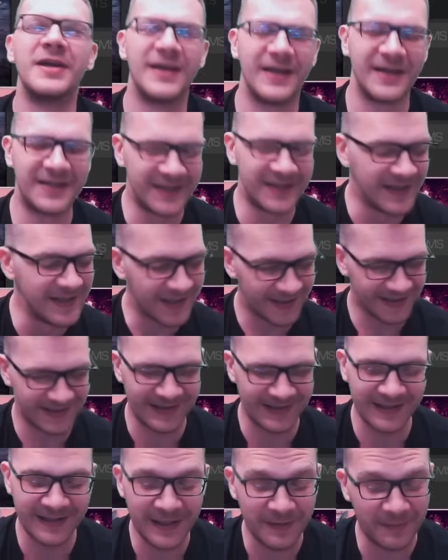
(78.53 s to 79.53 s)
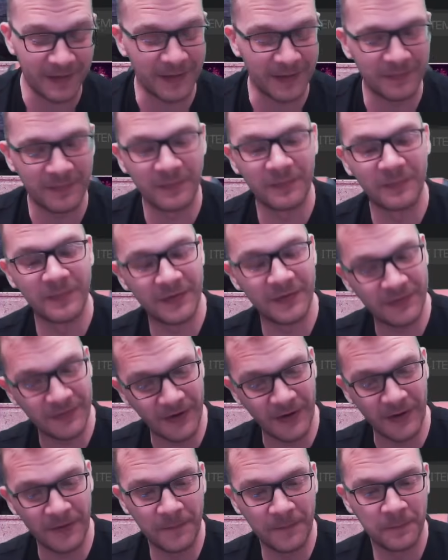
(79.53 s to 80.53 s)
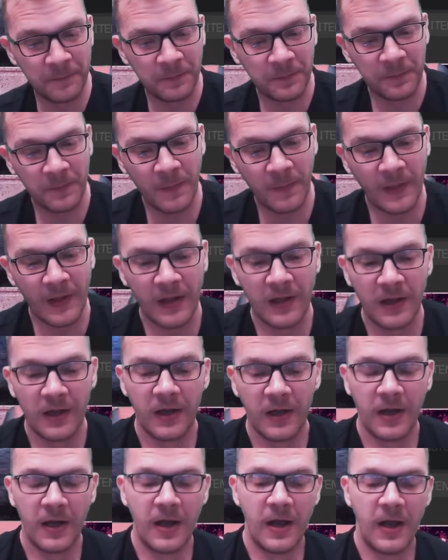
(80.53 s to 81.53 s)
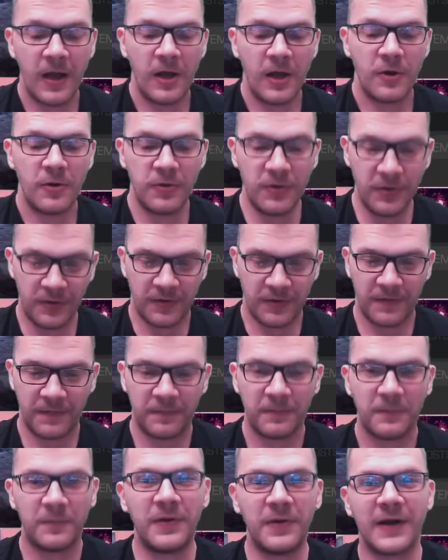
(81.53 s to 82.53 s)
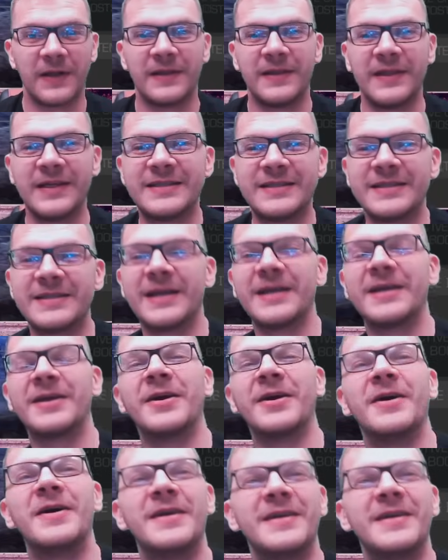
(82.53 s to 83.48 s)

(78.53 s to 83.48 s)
I did not rank him up before. Whew. But this is going to go